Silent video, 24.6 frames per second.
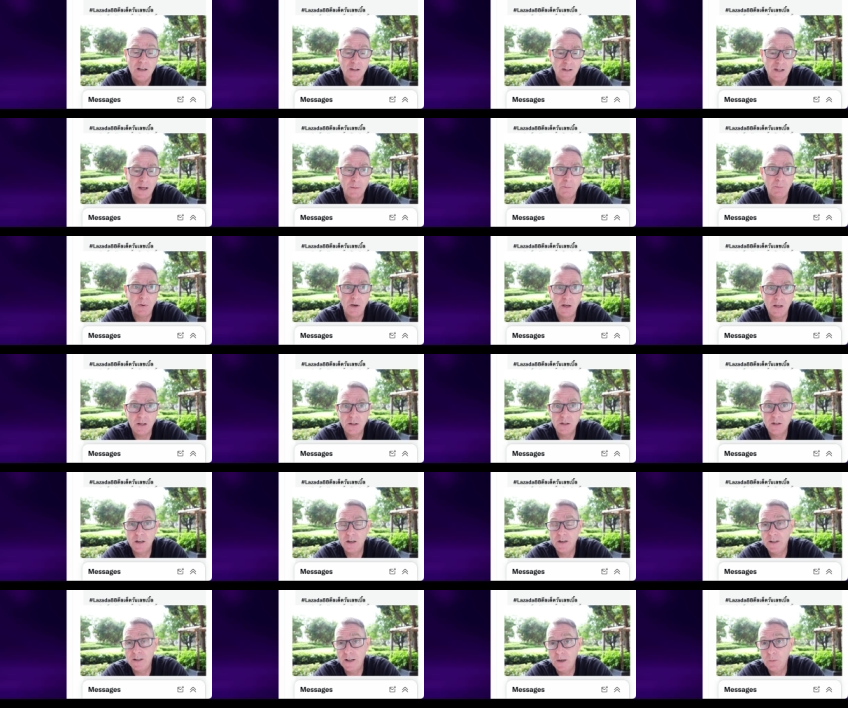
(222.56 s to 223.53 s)
that
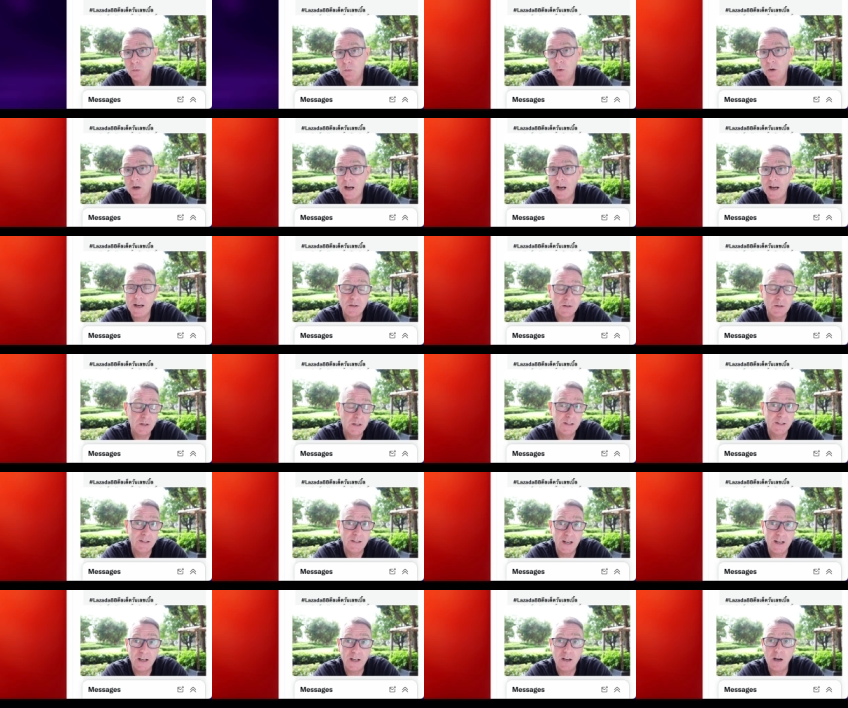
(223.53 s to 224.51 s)
Polygon network actually
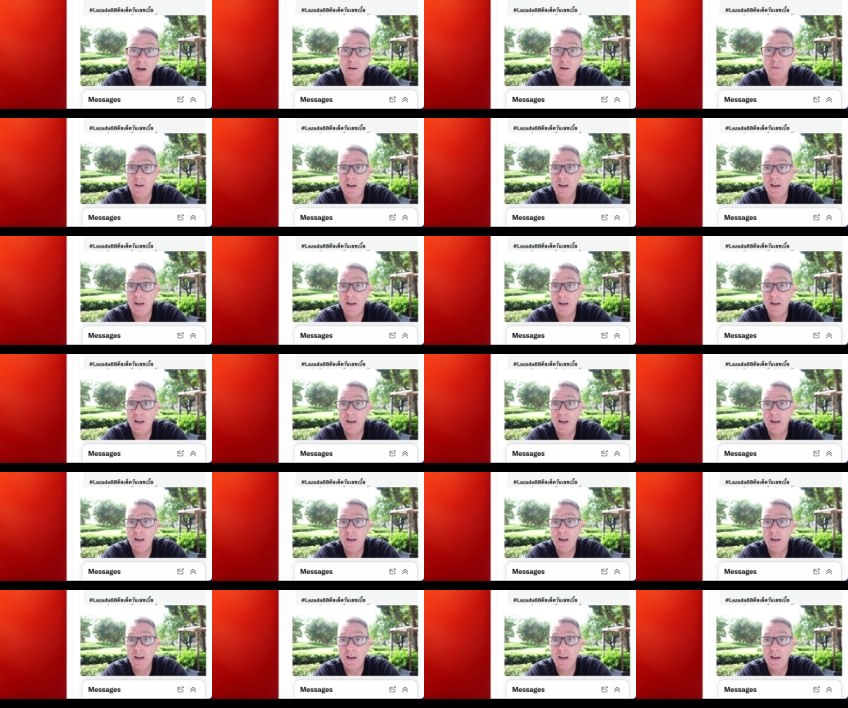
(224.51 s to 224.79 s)
take off,